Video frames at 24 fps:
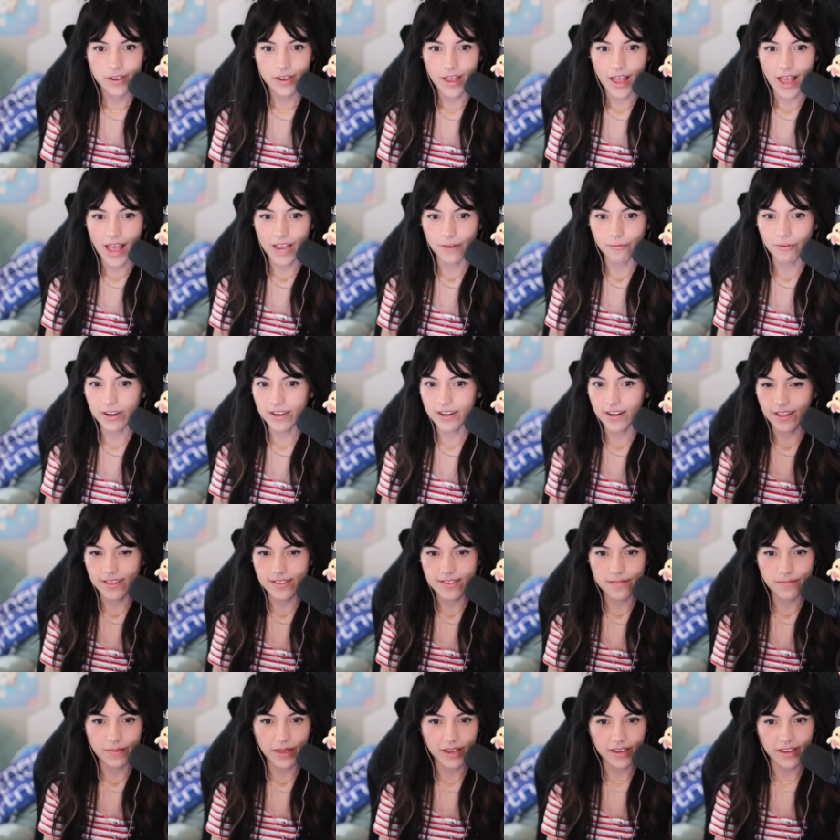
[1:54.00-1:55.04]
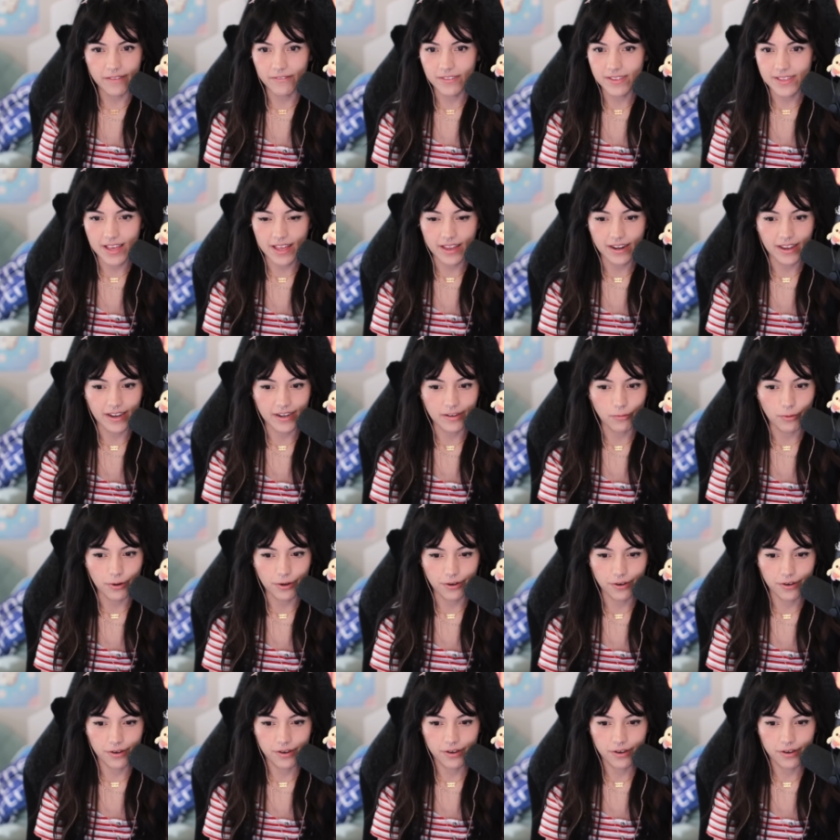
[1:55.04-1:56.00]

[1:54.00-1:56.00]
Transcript: I recognize the back of his head anywhere.